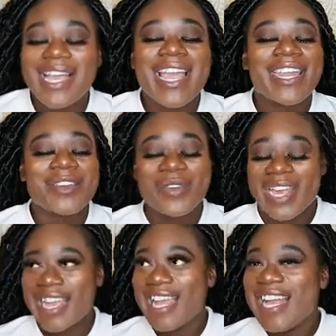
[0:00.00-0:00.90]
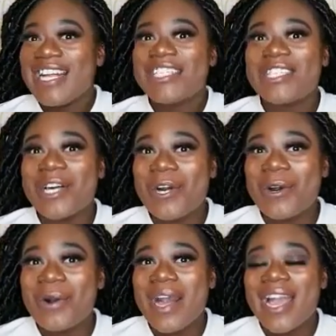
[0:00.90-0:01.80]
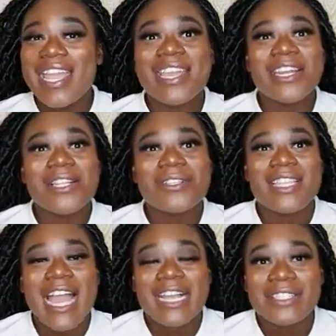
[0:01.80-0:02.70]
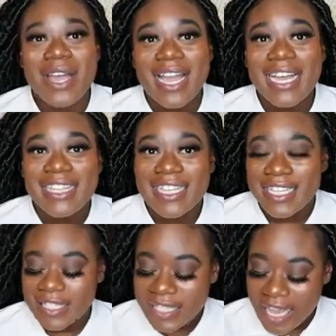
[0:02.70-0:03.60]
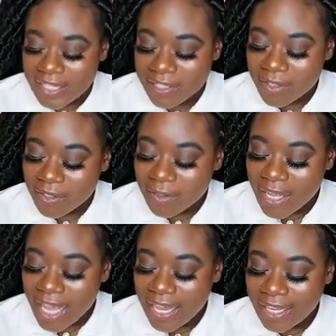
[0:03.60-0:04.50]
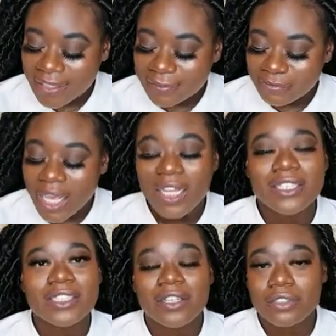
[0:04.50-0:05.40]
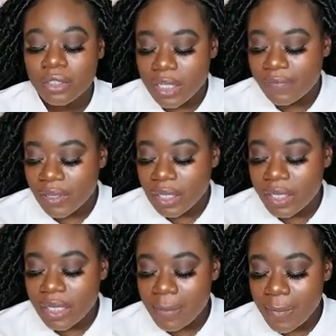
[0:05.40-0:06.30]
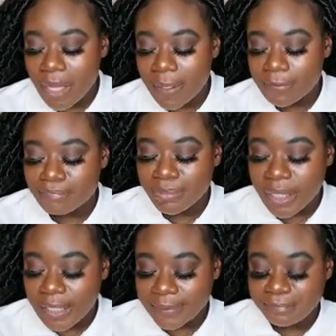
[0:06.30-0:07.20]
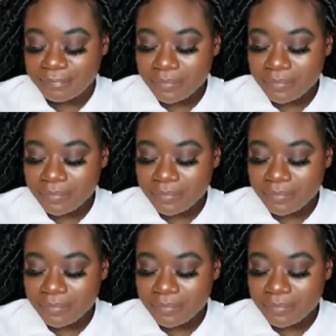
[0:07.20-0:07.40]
Anyway, so he couldn't do that, so I got this tattoo, and I still do love it. But